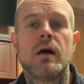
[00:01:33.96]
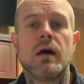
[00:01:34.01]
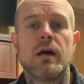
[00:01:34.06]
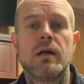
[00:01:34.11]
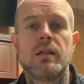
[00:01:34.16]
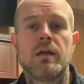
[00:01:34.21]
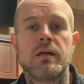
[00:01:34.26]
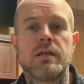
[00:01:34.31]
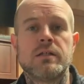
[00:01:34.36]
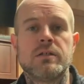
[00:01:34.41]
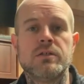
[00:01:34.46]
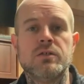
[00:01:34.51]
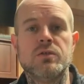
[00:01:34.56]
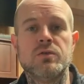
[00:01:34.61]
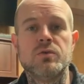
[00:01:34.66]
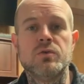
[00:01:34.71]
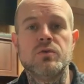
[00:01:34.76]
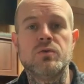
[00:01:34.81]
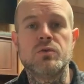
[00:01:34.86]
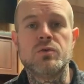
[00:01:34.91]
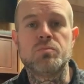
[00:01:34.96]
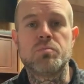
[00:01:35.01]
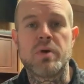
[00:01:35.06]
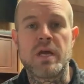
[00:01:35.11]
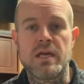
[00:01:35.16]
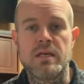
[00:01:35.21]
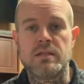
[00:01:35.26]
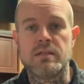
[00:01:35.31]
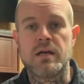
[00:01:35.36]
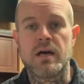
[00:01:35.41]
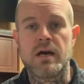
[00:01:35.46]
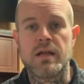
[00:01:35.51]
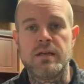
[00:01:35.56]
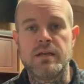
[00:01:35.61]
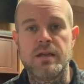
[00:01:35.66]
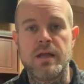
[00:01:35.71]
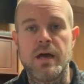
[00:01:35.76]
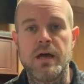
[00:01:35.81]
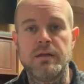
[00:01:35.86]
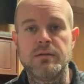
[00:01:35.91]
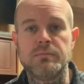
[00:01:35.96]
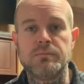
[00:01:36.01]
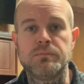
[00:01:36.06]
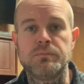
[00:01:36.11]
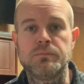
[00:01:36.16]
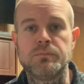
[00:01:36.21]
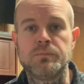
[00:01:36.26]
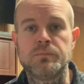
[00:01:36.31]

I like to use paint.net.